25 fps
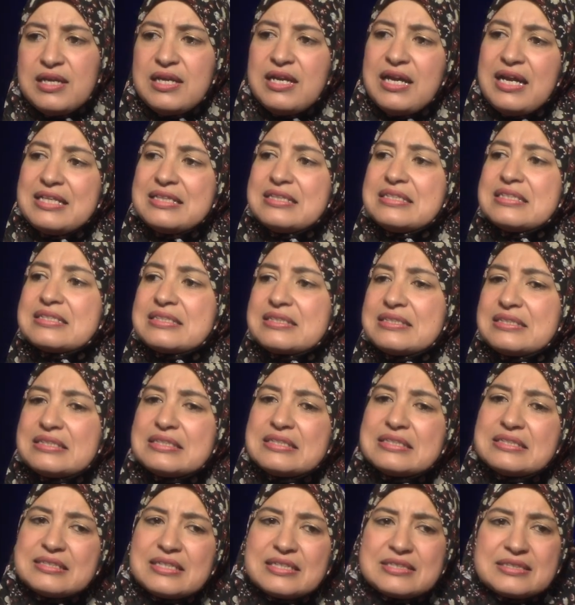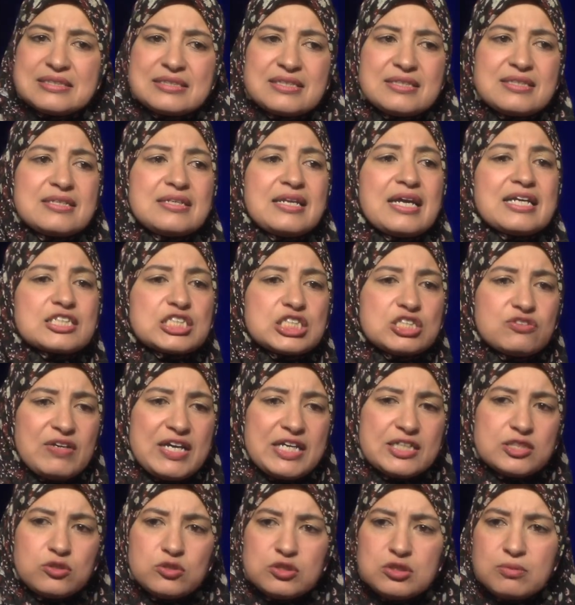And this leads us to the next
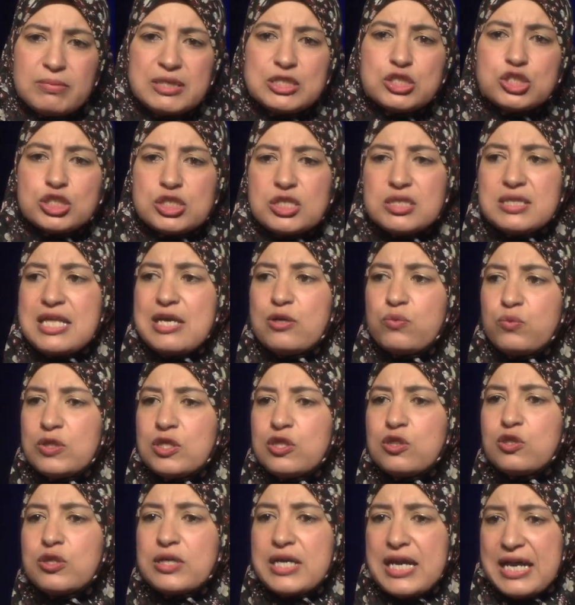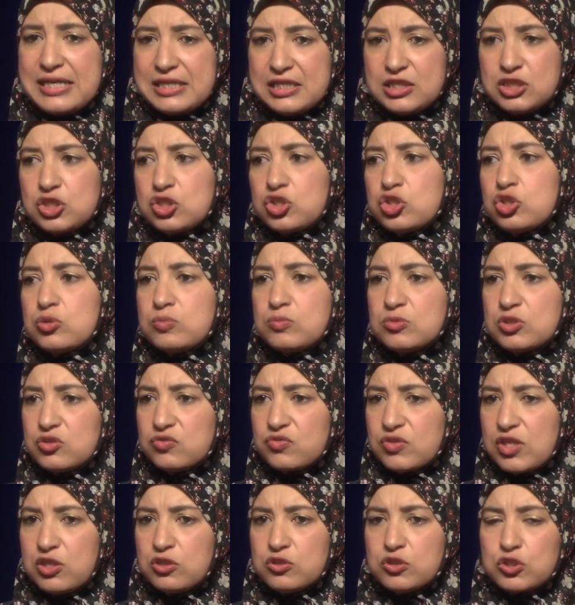value dimension that we look at in terms
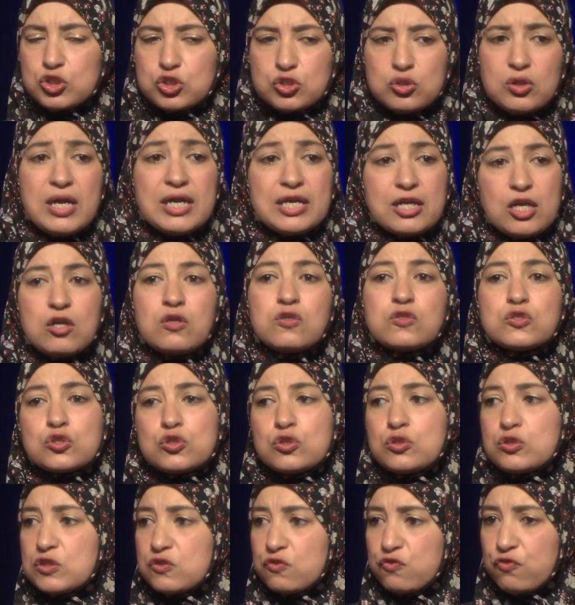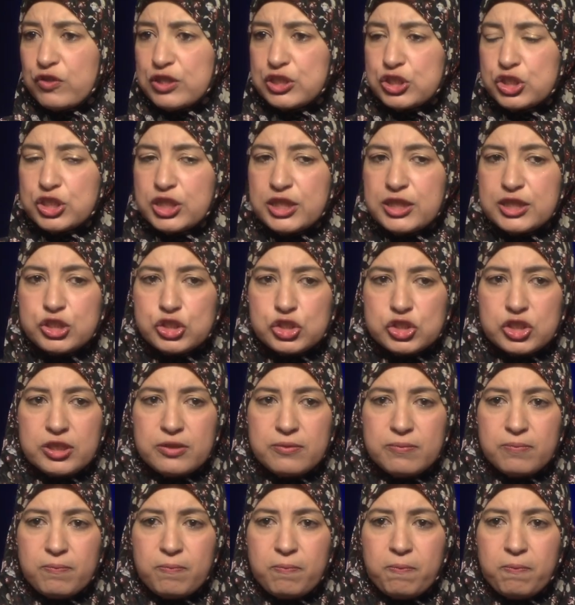of culture and cultural differentiation,